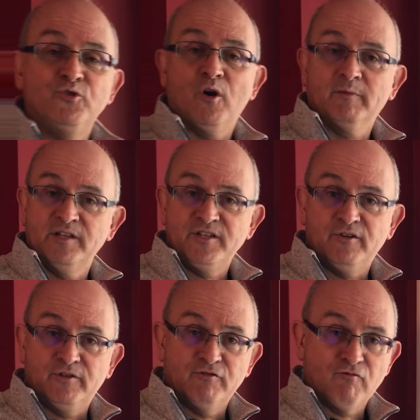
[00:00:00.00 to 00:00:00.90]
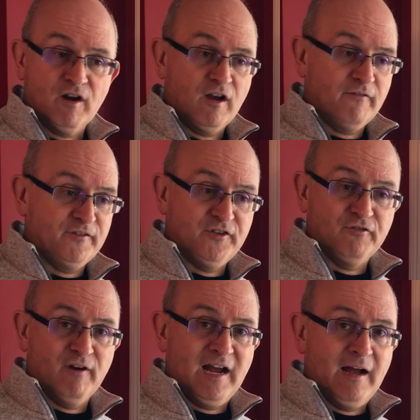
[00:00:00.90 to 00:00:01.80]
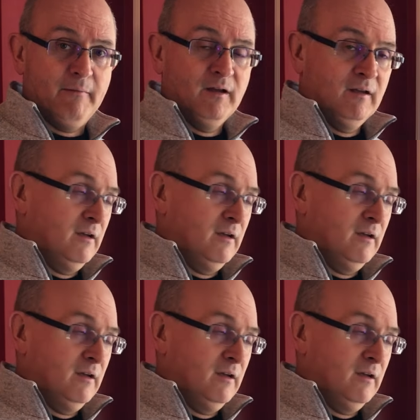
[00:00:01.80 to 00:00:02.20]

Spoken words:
normally do? You'd run off and you'd grab